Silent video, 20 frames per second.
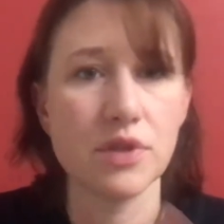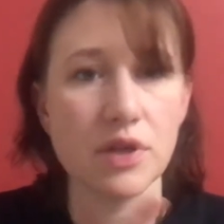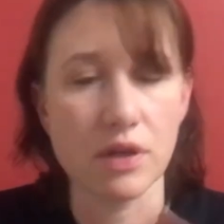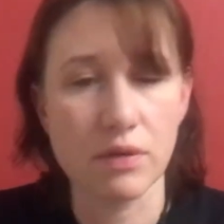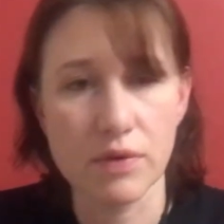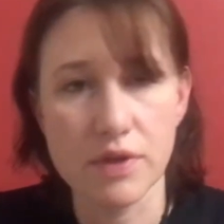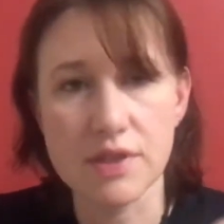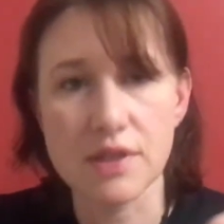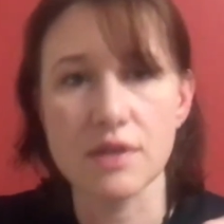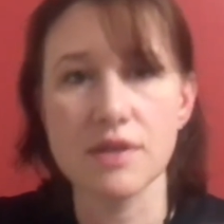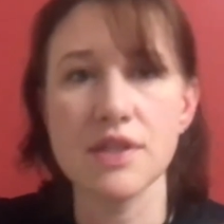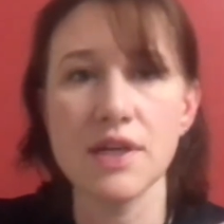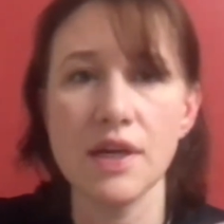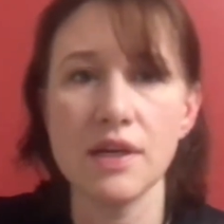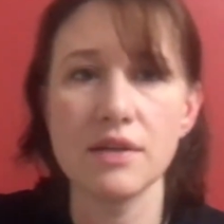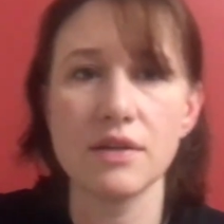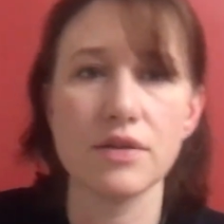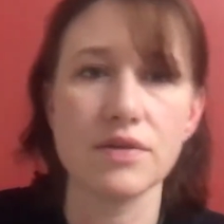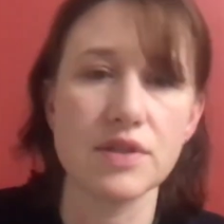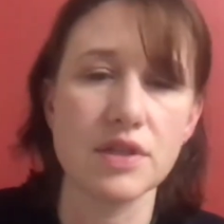Dog runs
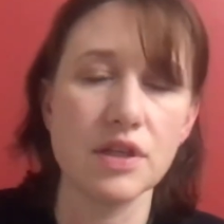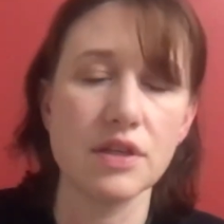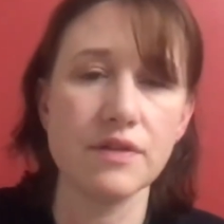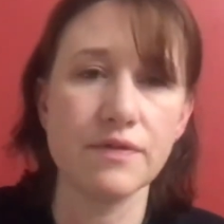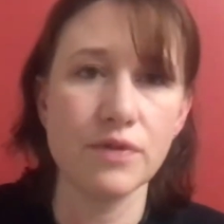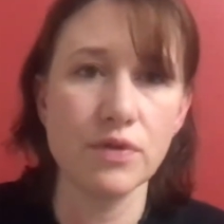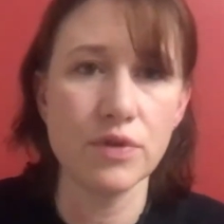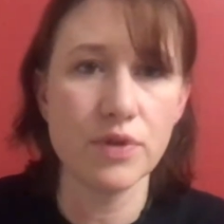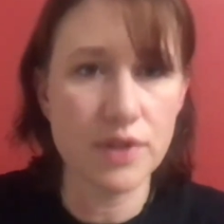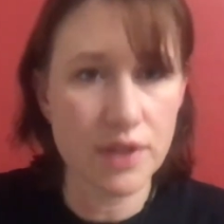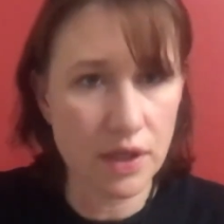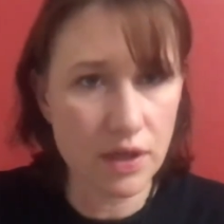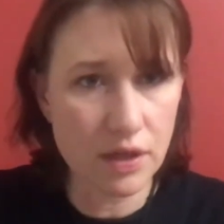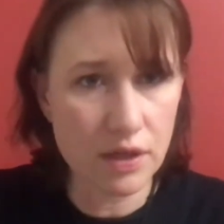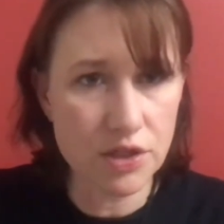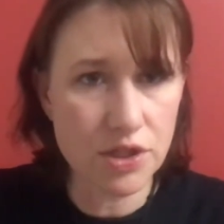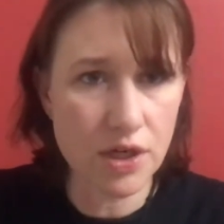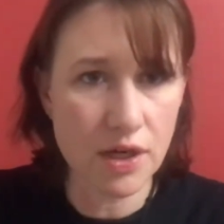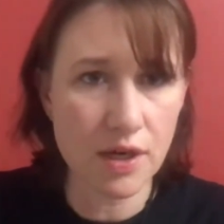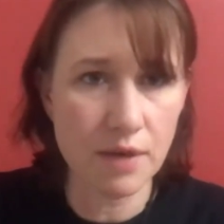outside, goes to eat the food, you say
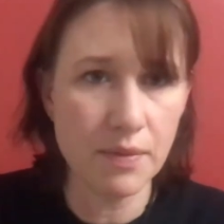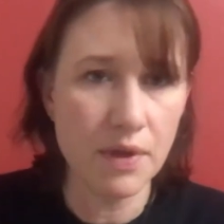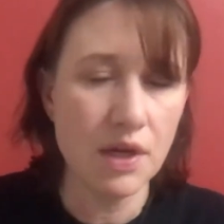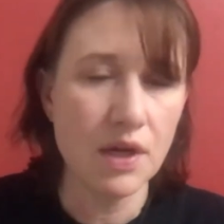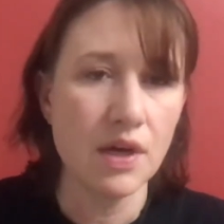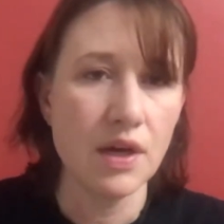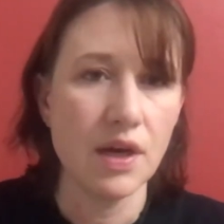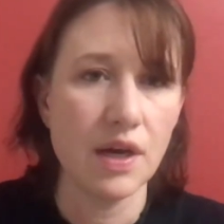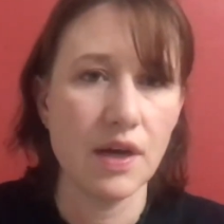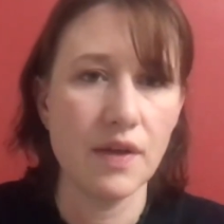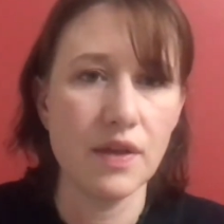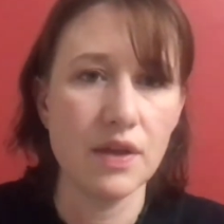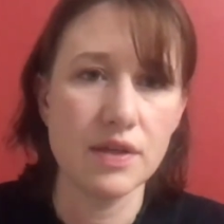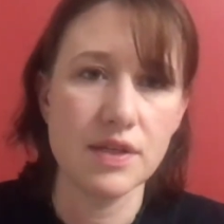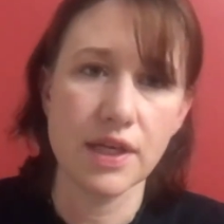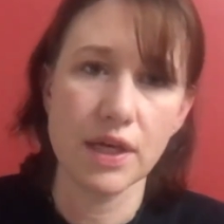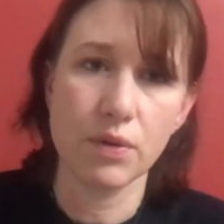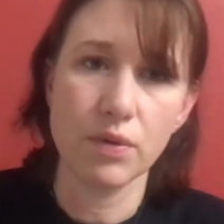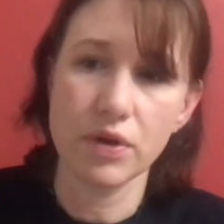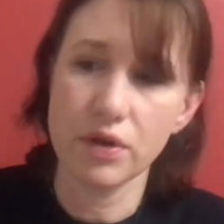good job, and then
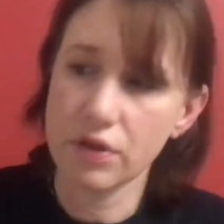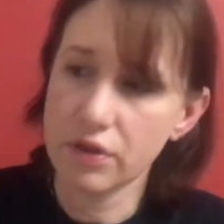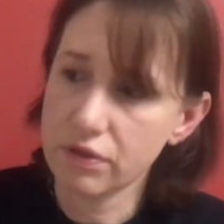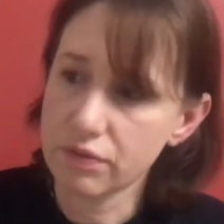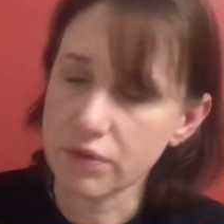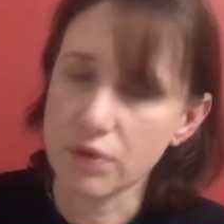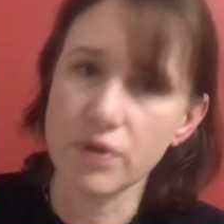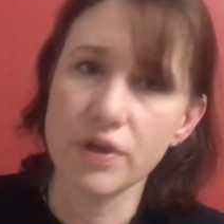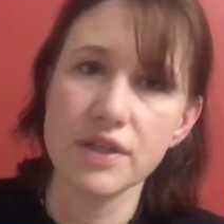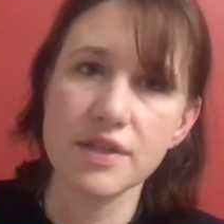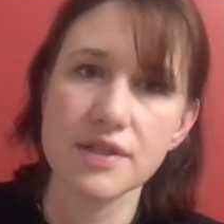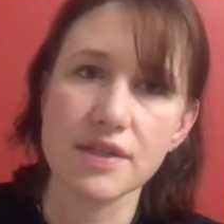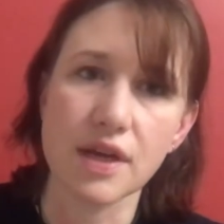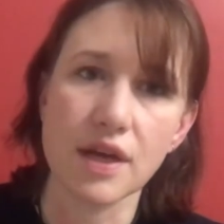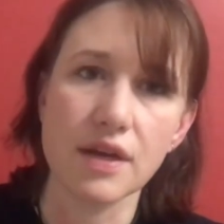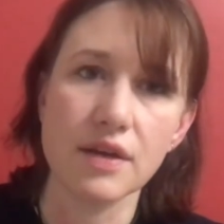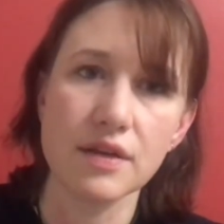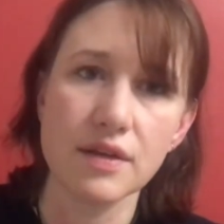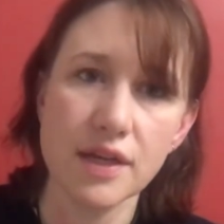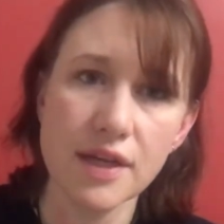take one and throw it
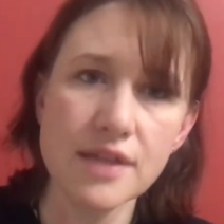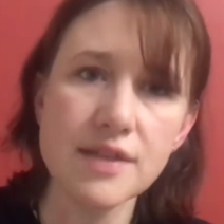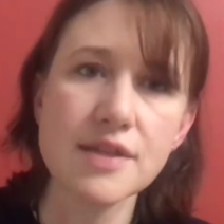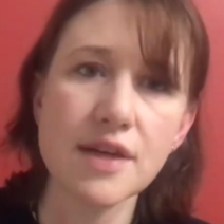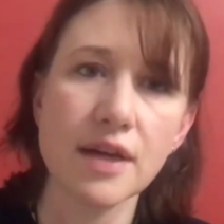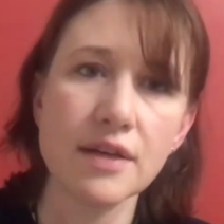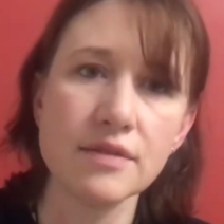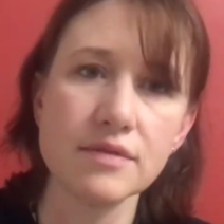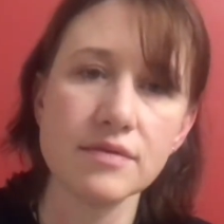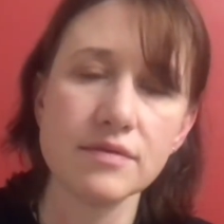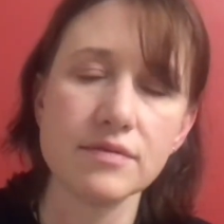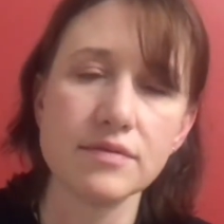inside, inside,